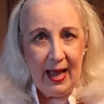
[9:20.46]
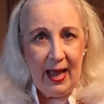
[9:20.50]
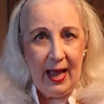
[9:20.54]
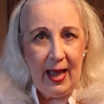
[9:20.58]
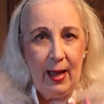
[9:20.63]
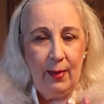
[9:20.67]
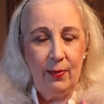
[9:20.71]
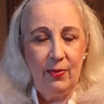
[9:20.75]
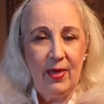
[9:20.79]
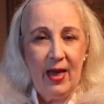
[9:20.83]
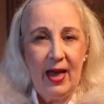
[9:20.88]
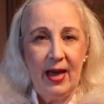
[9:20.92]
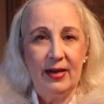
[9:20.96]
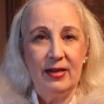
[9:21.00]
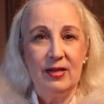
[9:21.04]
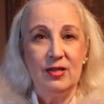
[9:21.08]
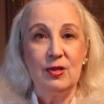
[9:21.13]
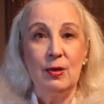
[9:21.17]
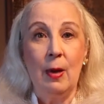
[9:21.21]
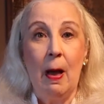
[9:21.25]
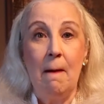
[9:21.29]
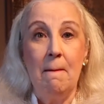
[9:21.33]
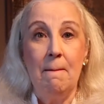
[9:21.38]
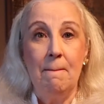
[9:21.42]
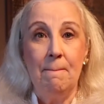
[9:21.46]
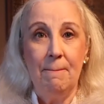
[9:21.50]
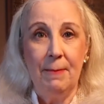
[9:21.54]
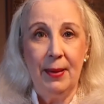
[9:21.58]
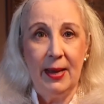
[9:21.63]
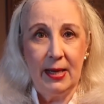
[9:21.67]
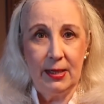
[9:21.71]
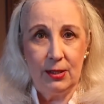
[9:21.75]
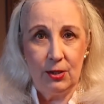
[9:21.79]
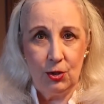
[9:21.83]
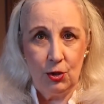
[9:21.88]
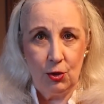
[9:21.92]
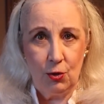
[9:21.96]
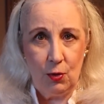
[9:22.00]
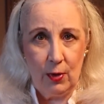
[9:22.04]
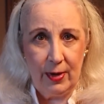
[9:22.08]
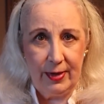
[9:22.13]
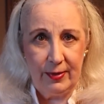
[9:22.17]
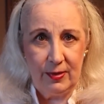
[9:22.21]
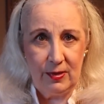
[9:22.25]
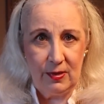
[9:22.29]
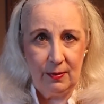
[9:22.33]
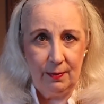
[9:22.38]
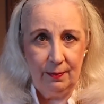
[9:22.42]
and that is pet
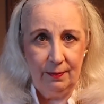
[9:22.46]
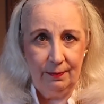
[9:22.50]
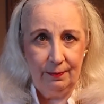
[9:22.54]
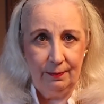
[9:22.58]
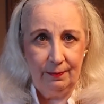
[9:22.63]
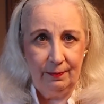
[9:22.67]
toys.